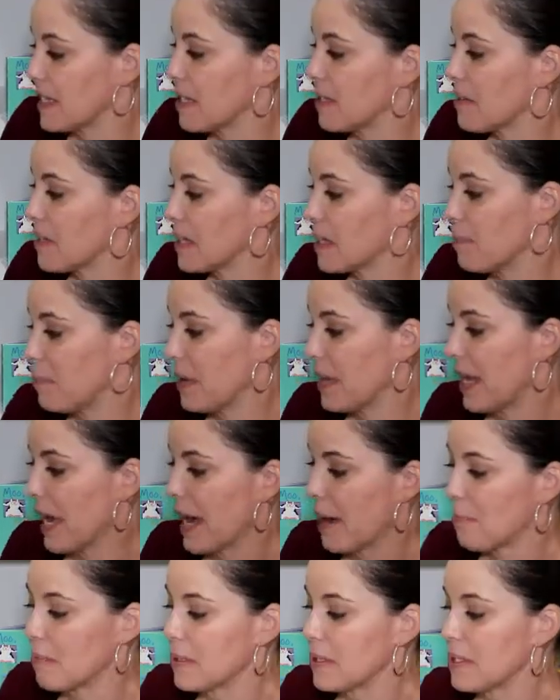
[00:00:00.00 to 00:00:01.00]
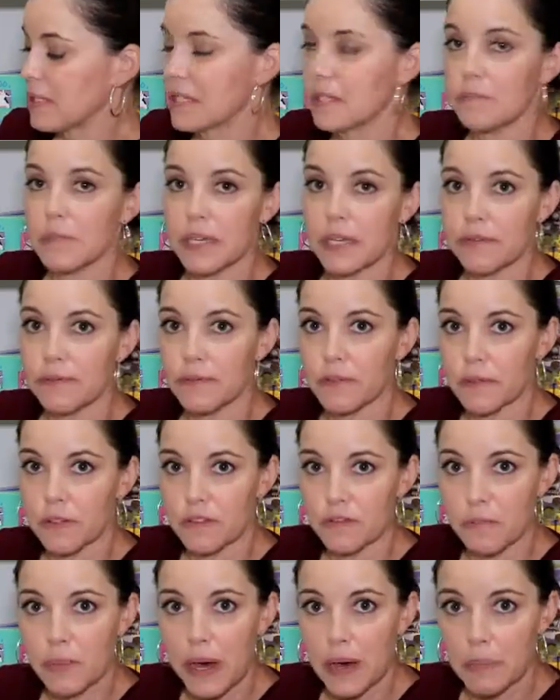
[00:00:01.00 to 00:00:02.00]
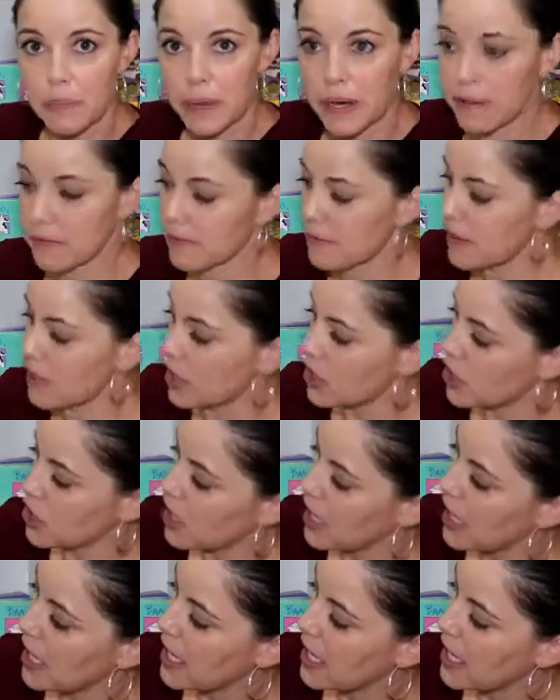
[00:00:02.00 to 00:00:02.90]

So this bin happens to be full of Pout Pout fish,